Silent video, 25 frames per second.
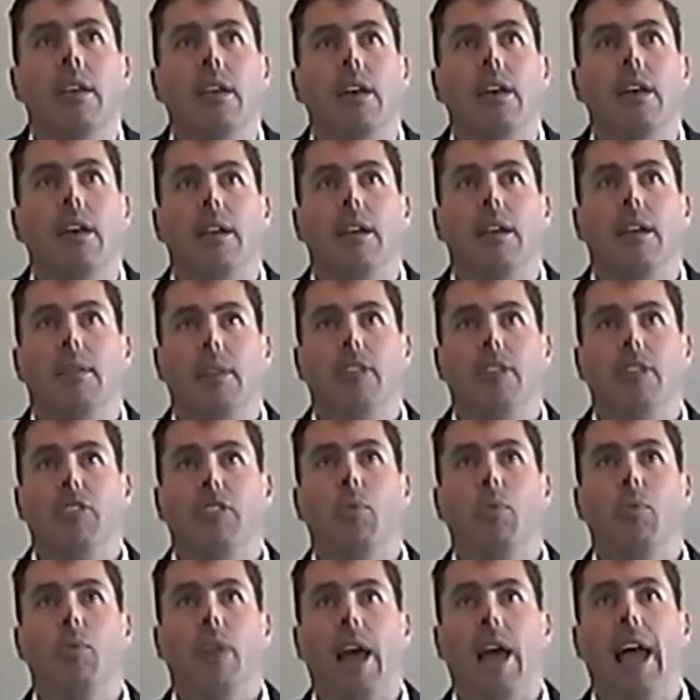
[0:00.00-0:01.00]
Uh, and it
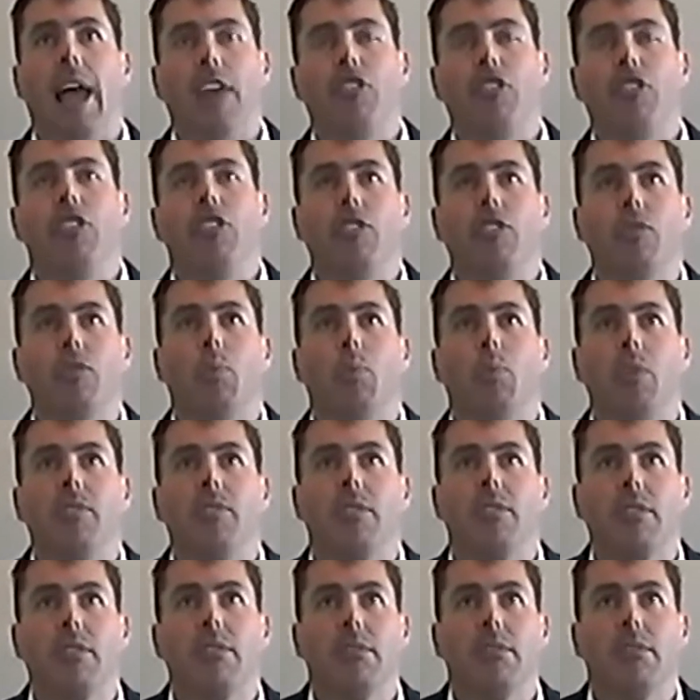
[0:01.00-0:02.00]
just, I actually just
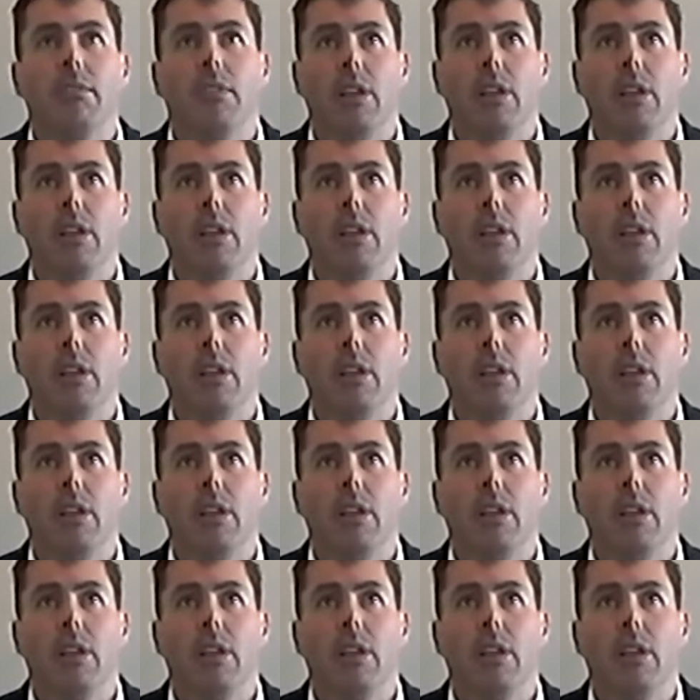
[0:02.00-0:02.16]
wasn't, you know,